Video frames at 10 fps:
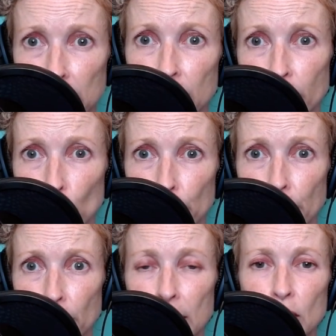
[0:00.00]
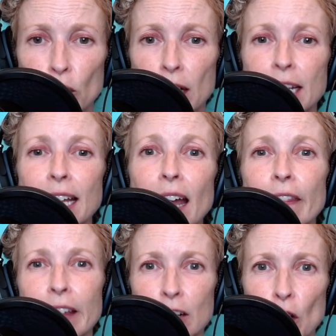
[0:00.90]
it for you, right? So then
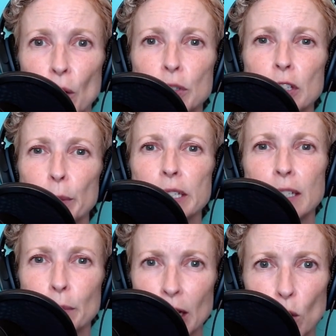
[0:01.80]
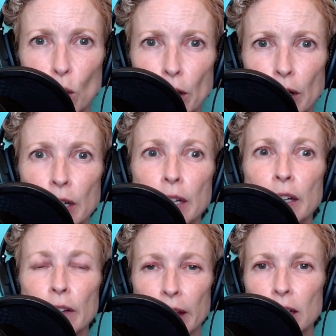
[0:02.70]
again, they know somebody's in my corner.
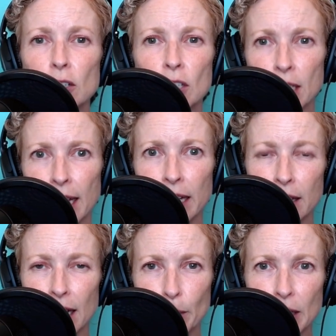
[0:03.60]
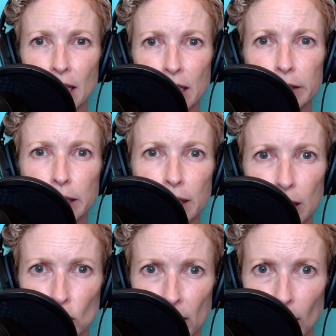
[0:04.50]
They understand that I'm going to need a little
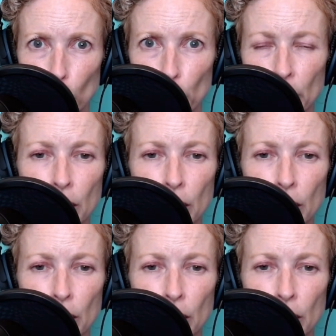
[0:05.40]
extra help.